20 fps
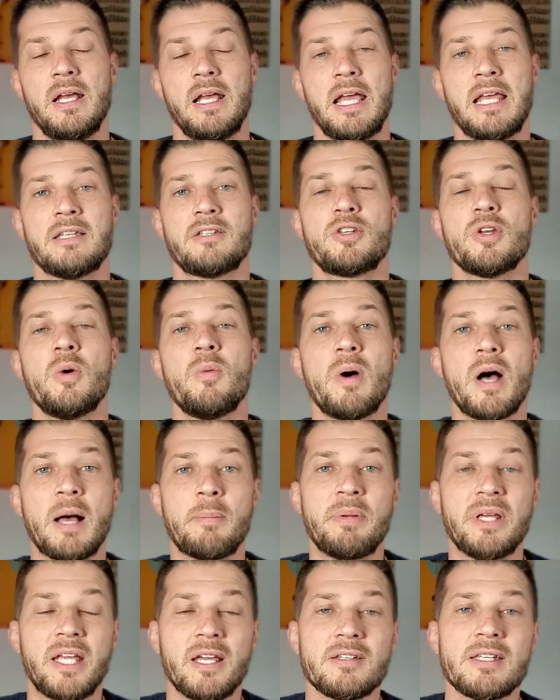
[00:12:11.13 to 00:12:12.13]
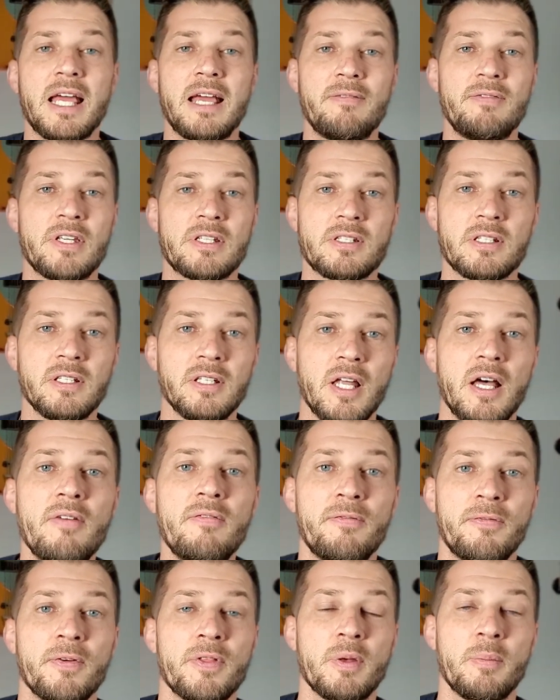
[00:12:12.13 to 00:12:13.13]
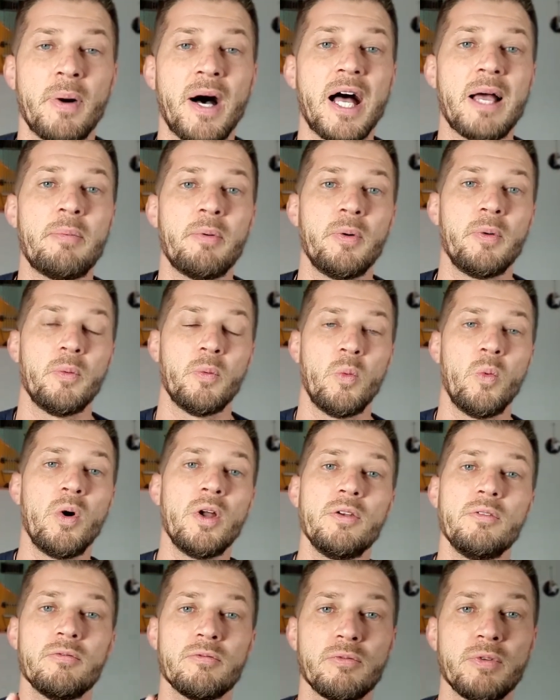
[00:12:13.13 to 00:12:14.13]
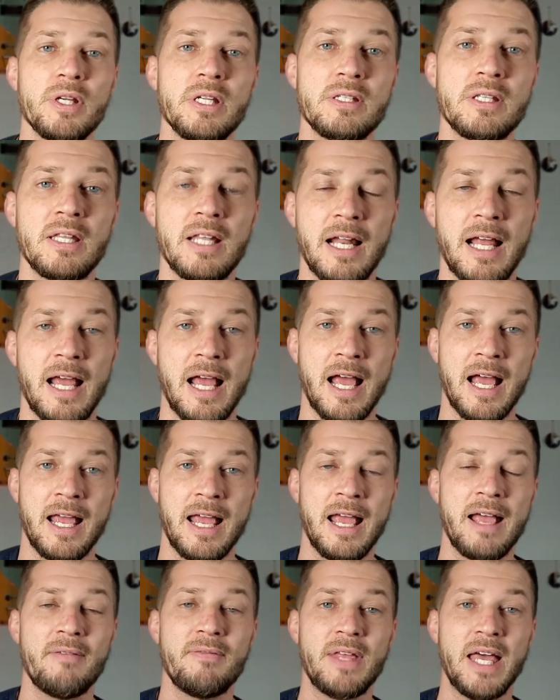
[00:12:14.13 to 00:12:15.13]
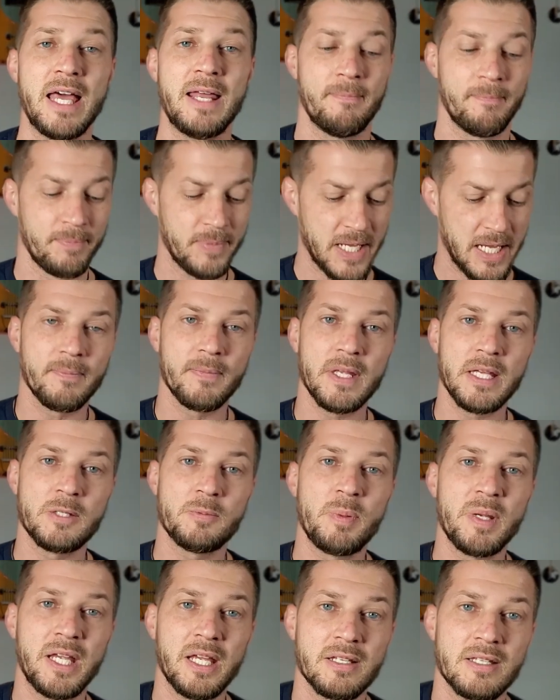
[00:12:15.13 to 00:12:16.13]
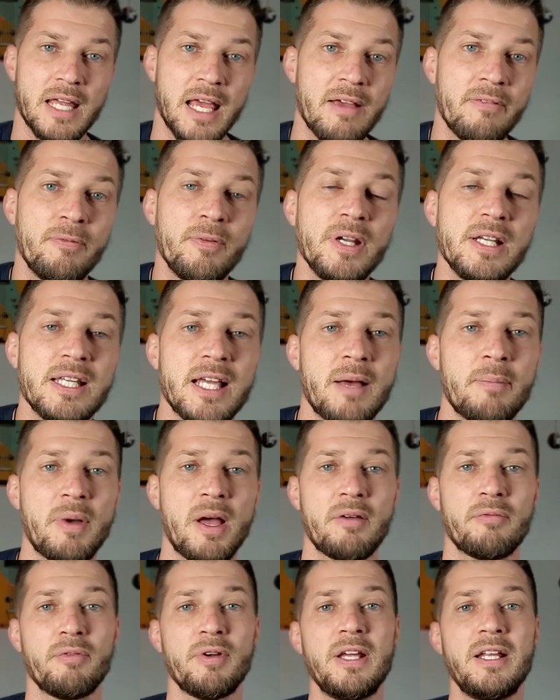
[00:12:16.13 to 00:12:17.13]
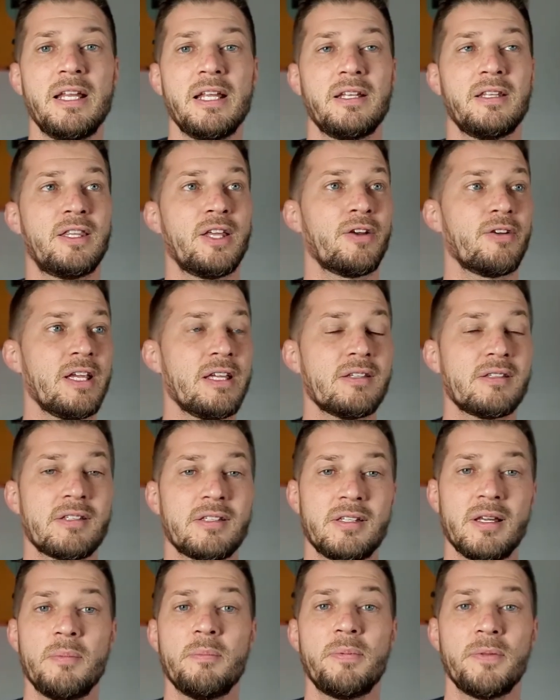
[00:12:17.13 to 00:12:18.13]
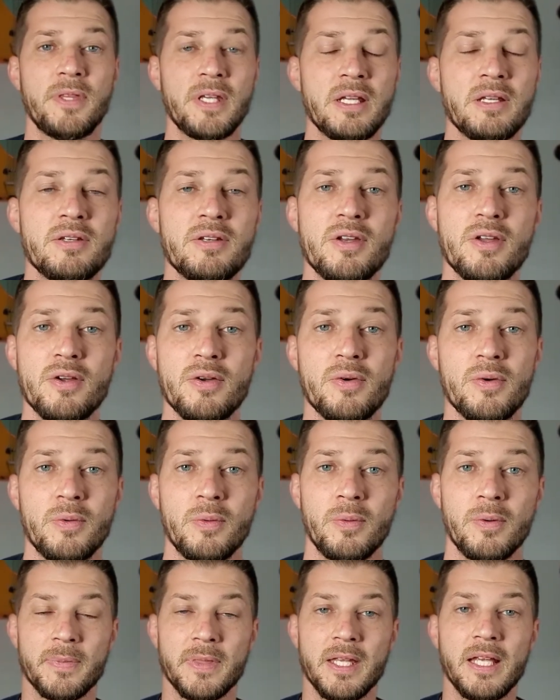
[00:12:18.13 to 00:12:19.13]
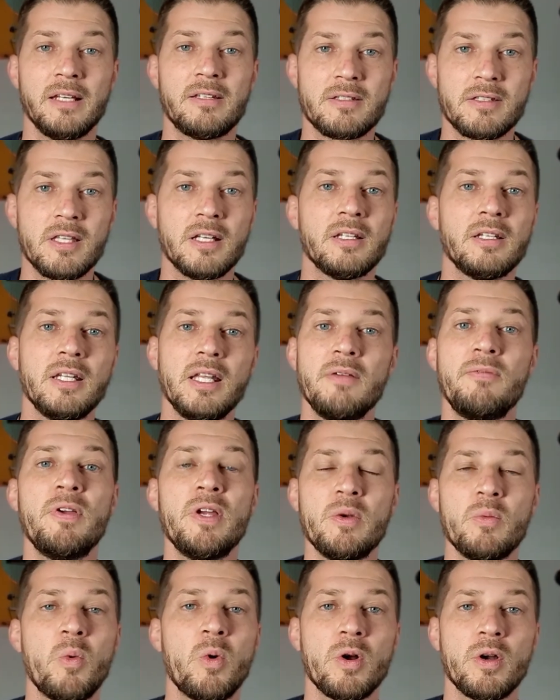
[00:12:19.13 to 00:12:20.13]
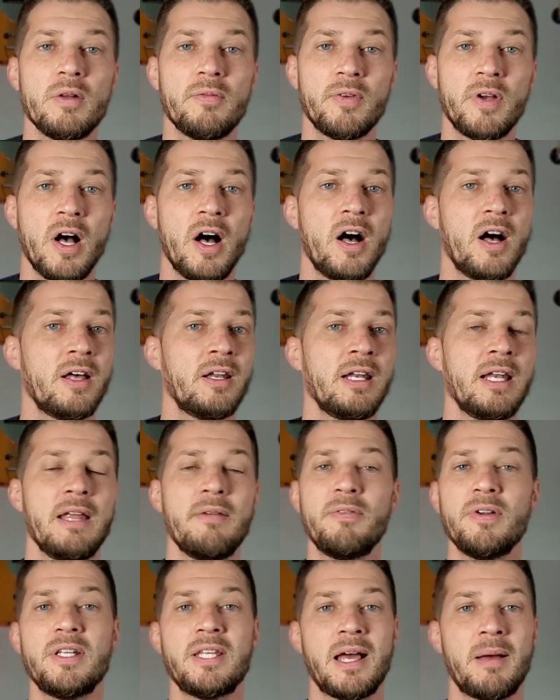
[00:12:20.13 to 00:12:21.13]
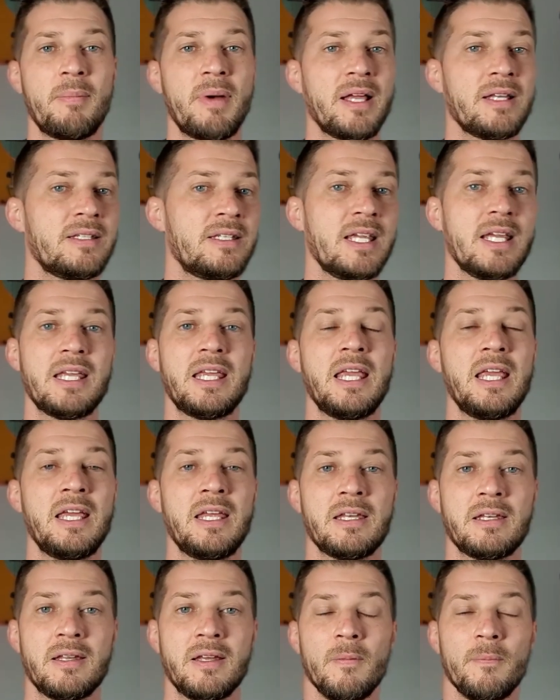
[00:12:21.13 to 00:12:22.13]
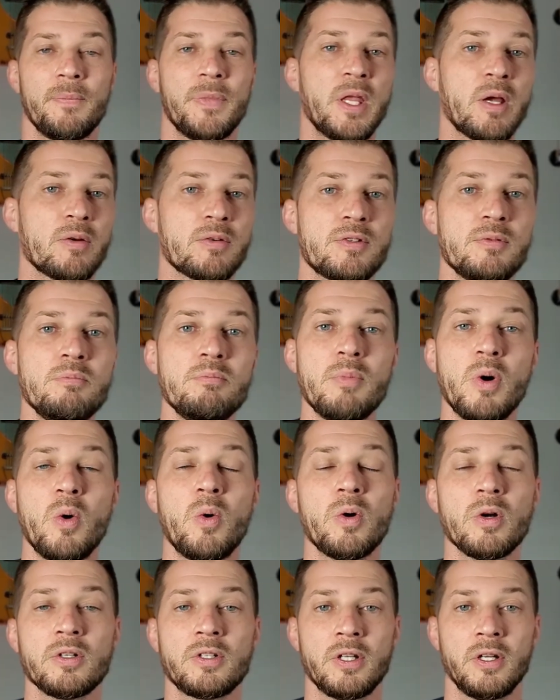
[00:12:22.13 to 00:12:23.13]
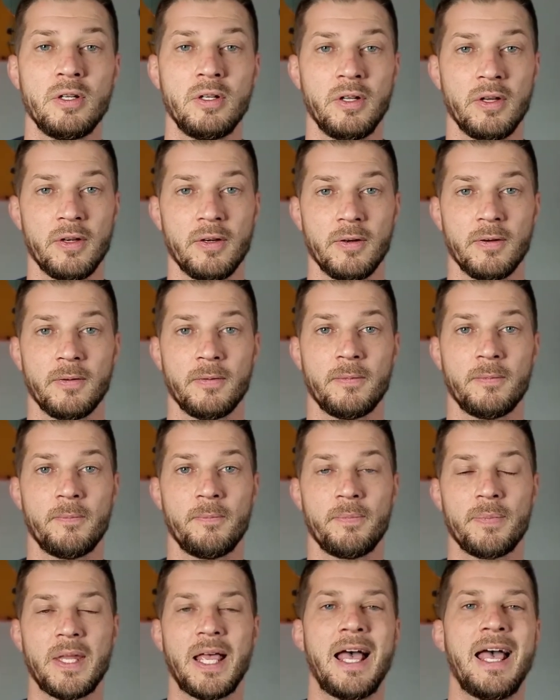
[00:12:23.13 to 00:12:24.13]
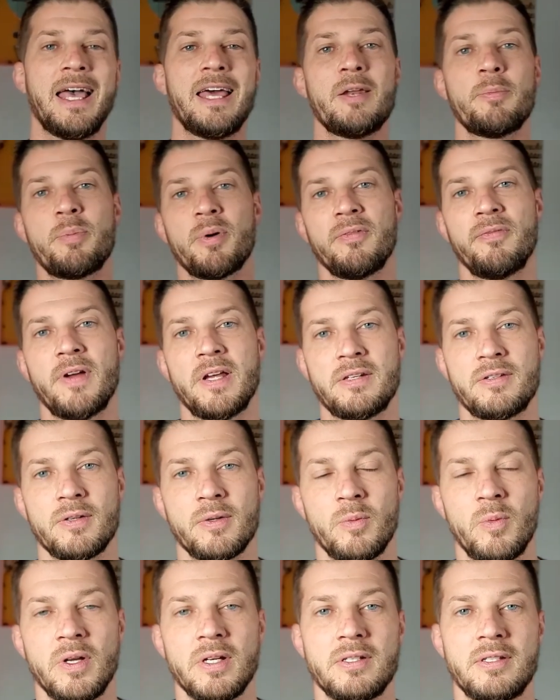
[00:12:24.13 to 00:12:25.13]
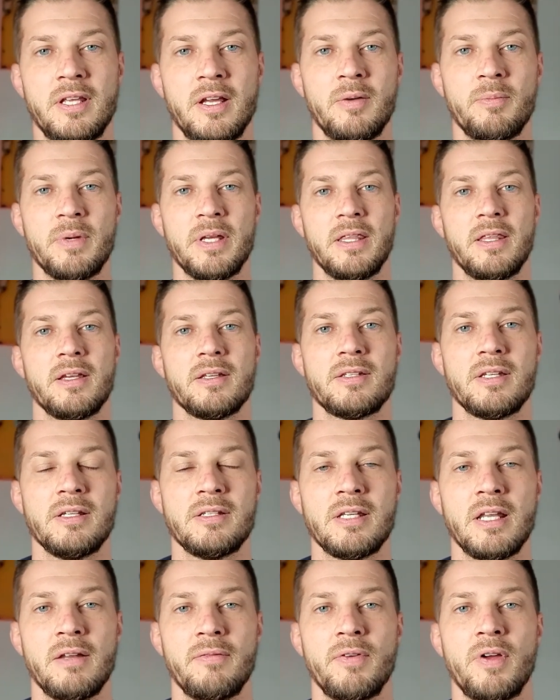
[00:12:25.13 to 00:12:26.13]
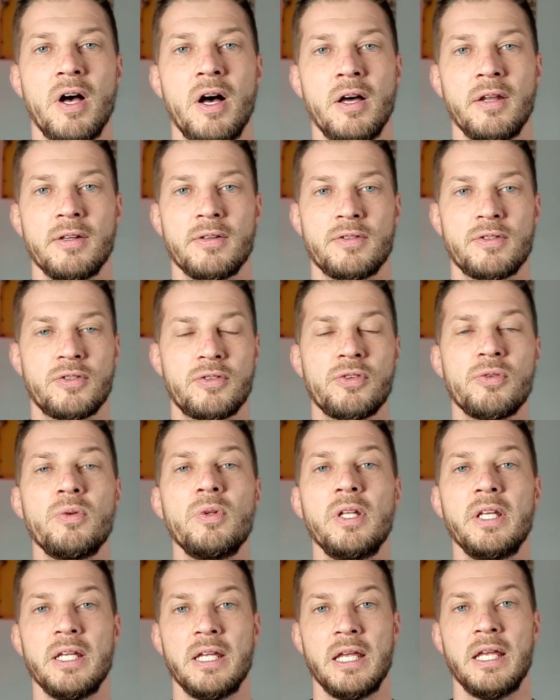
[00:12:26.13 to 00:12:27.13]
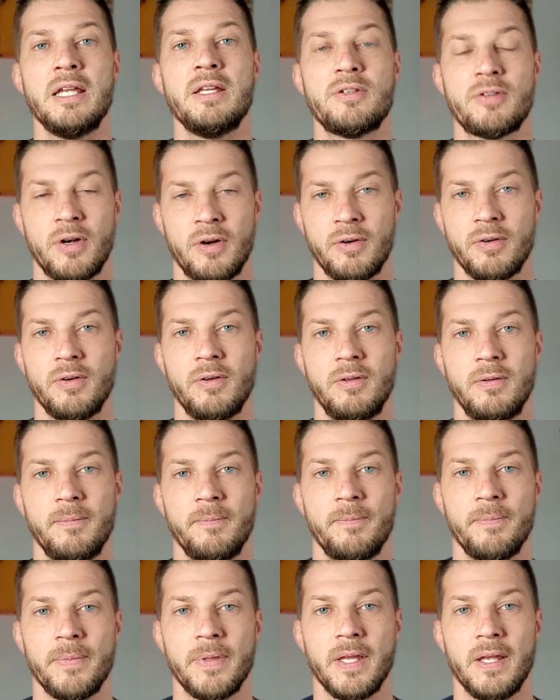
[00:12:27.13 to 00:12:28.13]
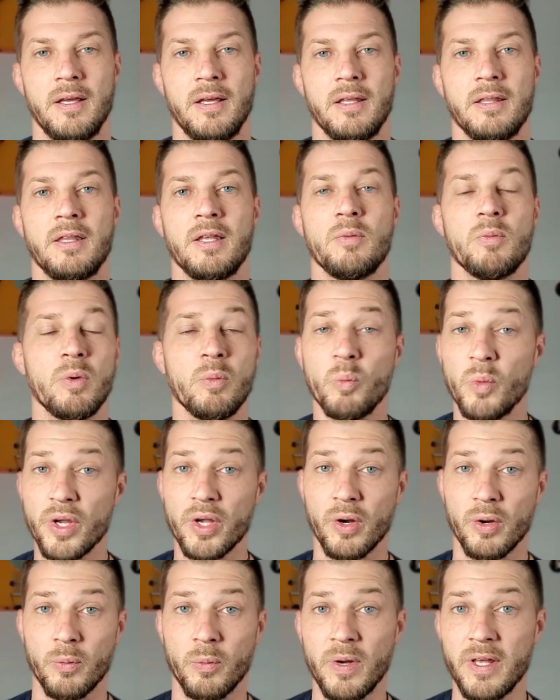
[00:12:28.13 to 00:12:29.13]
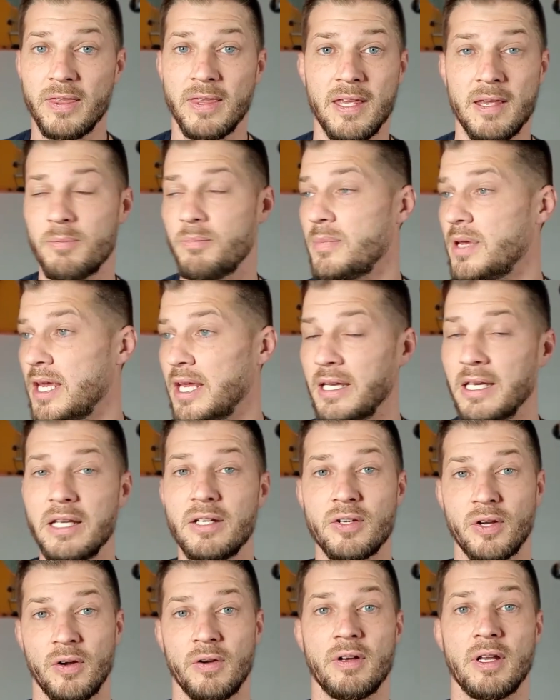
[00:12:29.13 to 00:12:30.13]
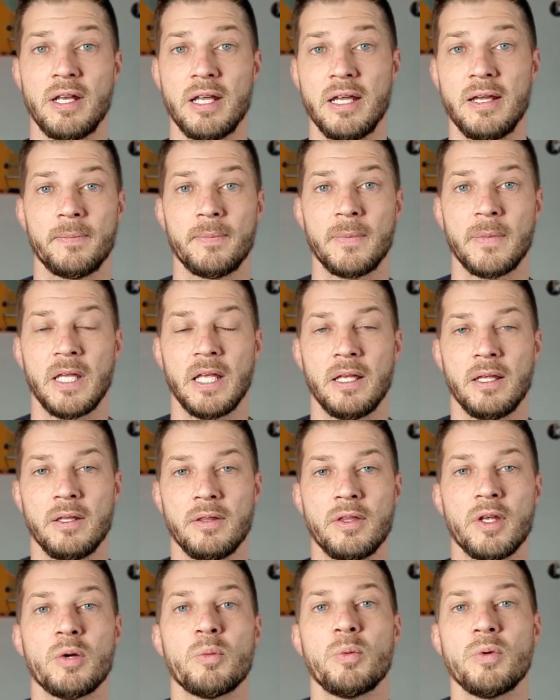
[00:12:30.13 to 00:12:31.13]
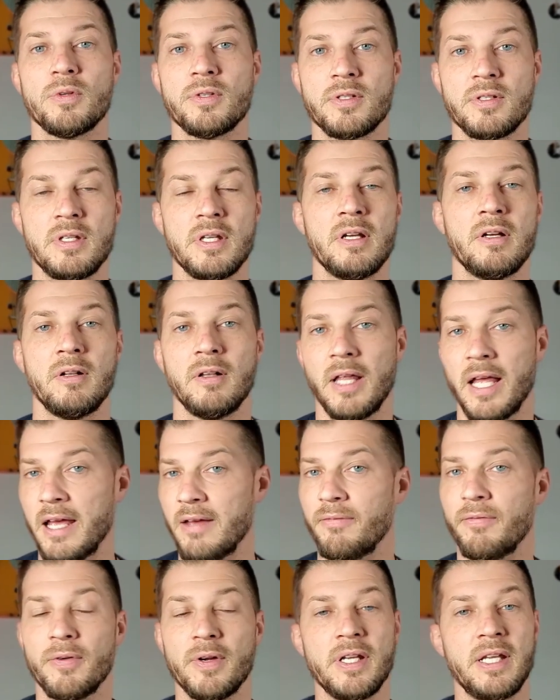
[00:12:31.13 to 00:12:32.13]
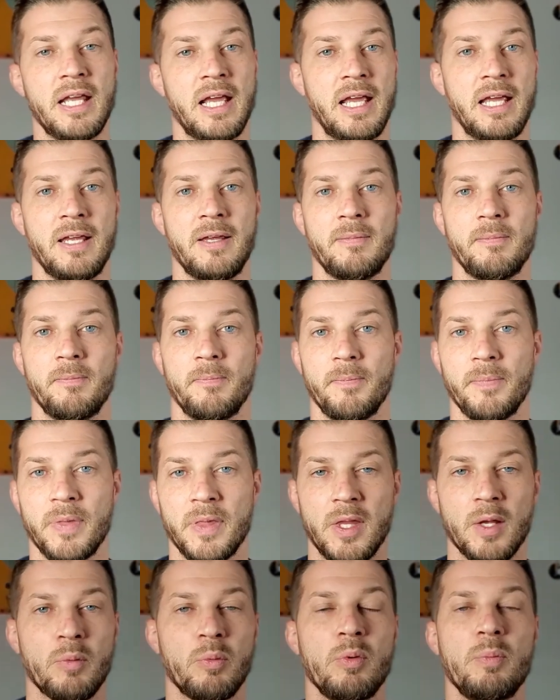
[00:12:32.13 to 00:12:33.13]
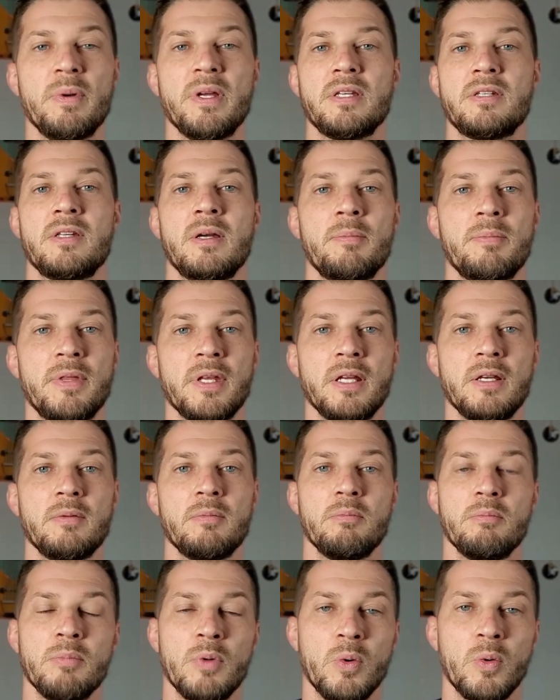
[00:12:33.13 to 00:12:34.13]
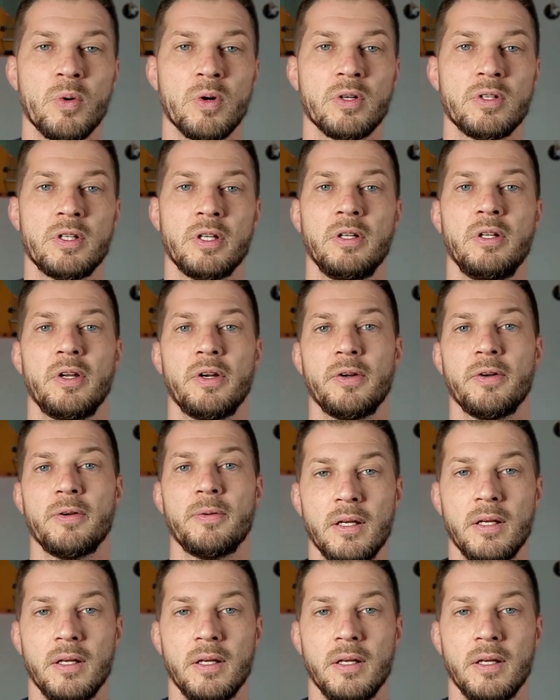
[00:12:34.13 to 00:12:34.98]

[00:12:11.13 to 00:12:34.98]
And so because I have this love for the Bible, one reason that I have that is because every time I read it, there is something new. It's the living Word of God, and every time I dig in, there's more to learn. I had a professor once tell me this. He said, if God is truly eternal, then when we are with Him in eternity, there will still, every day, there will be something more to learn.